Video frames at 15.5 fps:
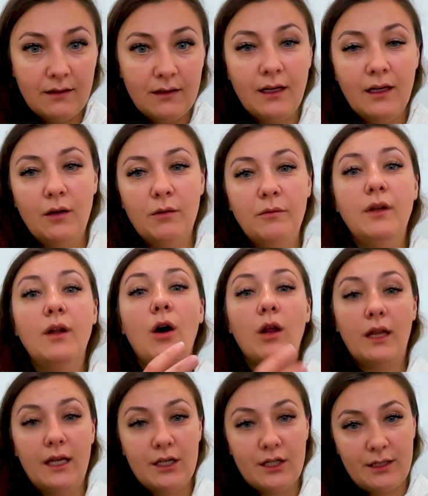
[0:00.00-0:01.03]

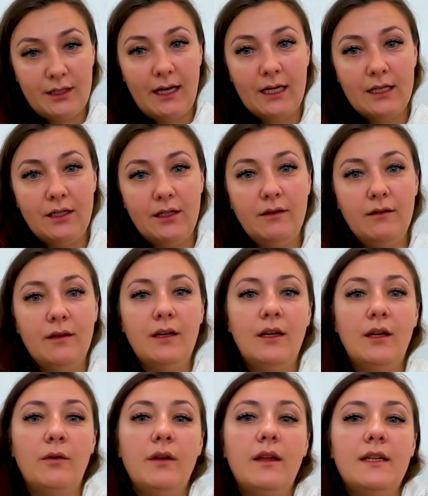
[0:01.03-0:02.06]
knowledge that
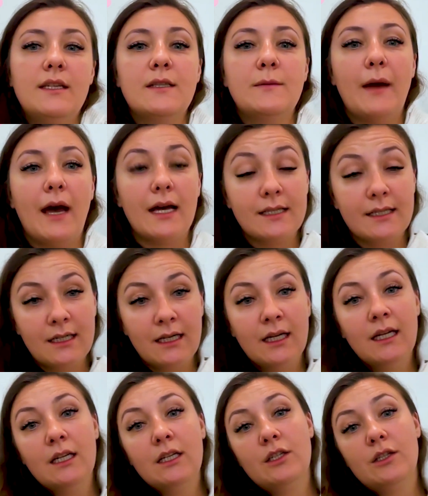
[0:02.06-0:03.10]
it is best
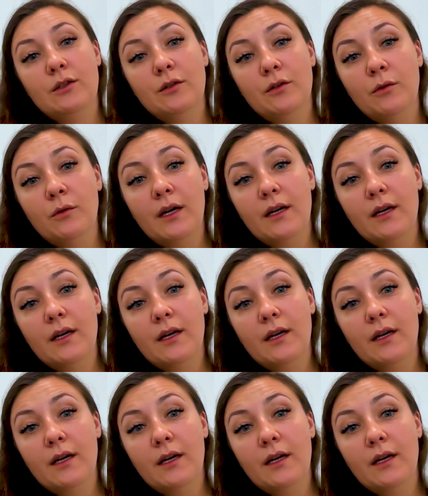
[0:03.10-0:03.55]
to